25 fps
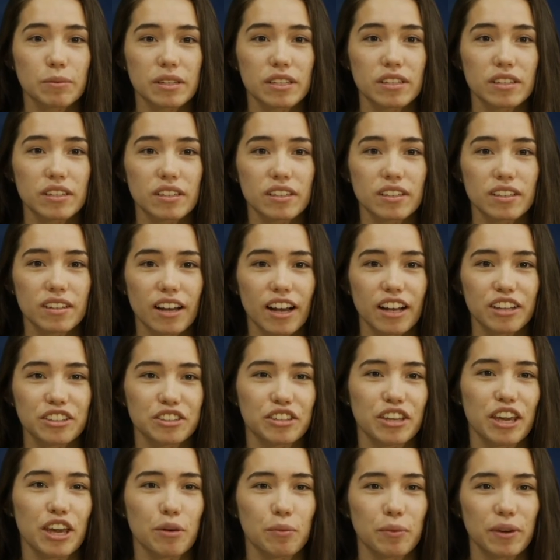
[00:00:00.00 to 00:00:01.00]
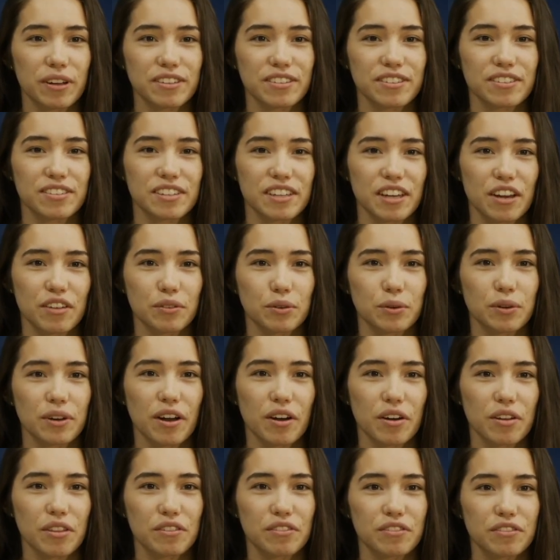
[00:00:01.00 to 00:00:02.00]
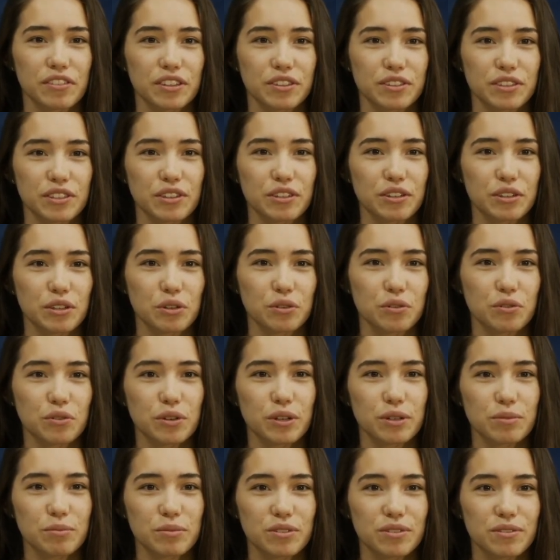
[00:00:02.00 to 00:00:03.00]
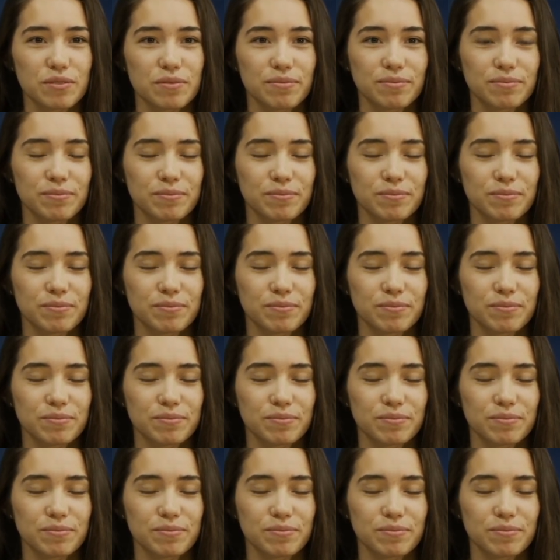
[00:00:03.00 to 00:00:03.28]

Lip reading: and I just can't wait to see everyone out on the field in their uniforms.